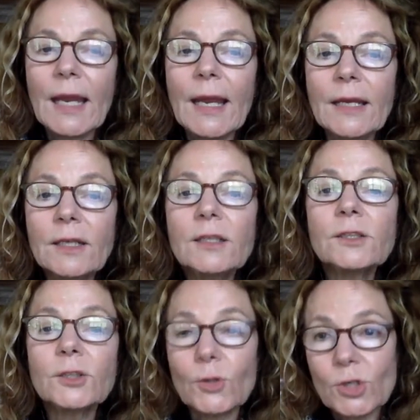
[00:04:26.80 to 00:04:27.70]
In
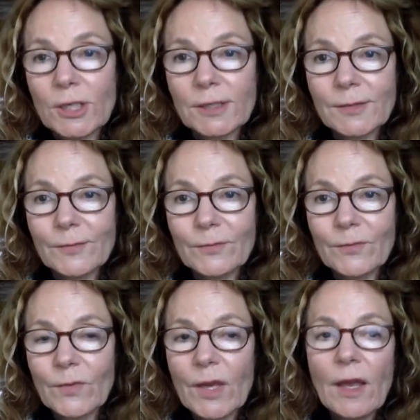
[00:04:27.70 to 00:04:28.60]
conclusion,
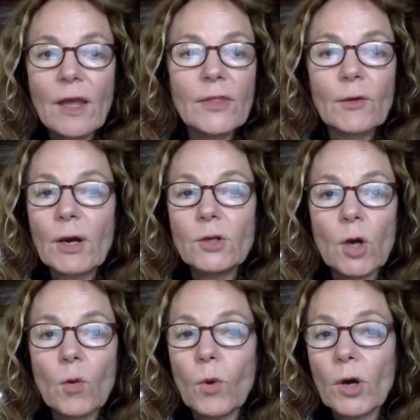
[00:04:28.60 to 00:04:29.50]
there are
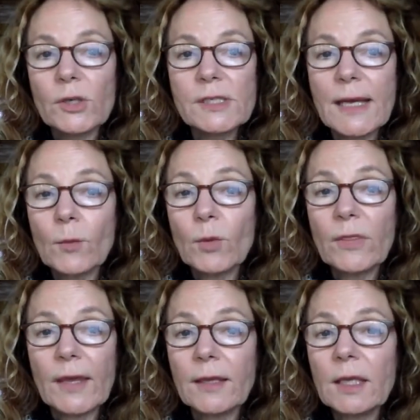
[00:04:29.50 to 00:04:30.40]
no words that would
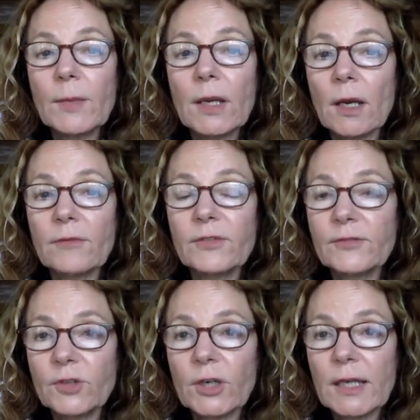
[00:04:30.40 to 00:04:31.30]
thank him enough
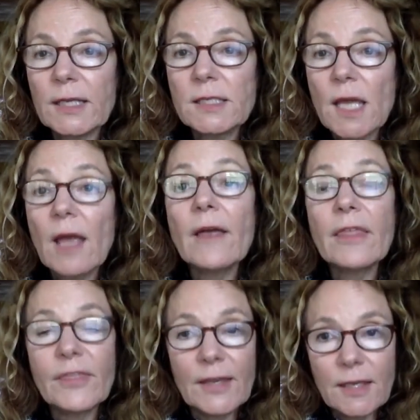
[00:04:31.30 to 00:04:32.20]
for his
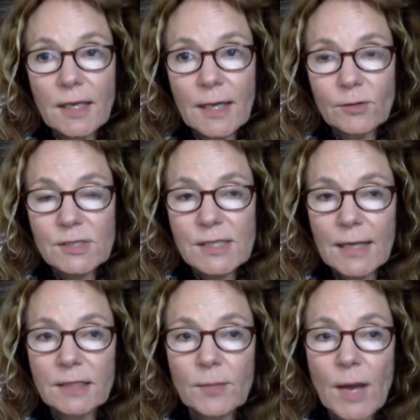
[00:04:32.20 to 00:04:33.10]
thinking
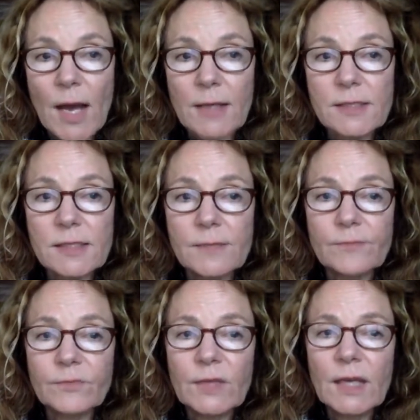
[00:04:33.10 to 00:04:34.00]
outside the box.
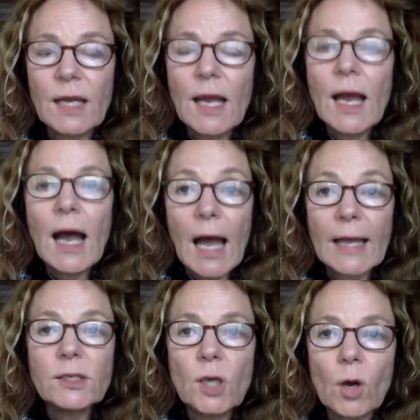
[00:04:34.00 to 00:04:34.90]

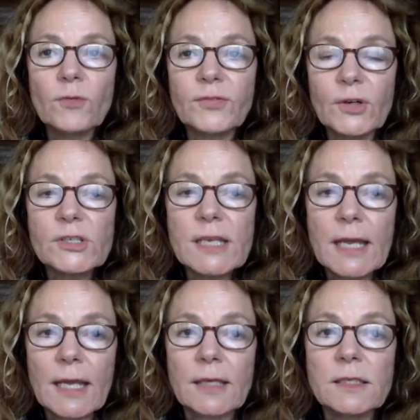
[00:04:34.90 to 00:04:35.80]
I know
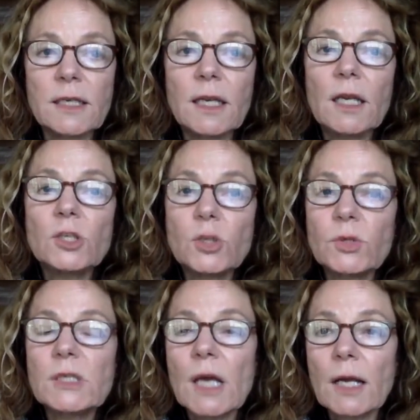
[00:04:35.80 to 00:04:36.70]
firsthand, due
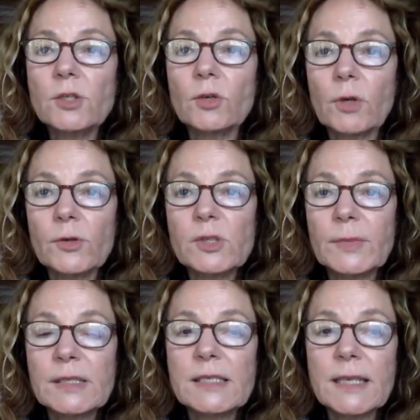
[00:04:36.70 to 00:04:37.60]
to Dr.
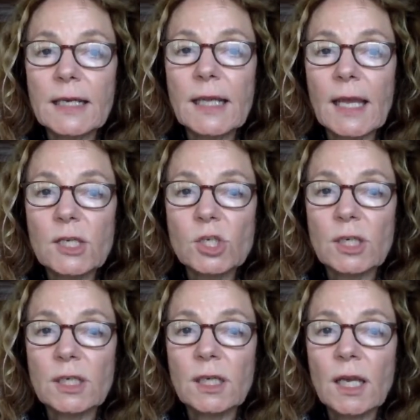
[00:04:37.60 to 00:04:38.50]
Grossman's
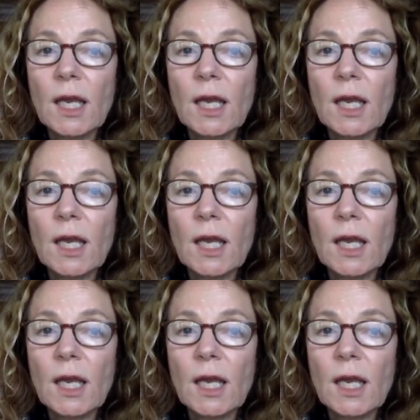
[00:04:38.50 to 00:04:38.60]
dedication,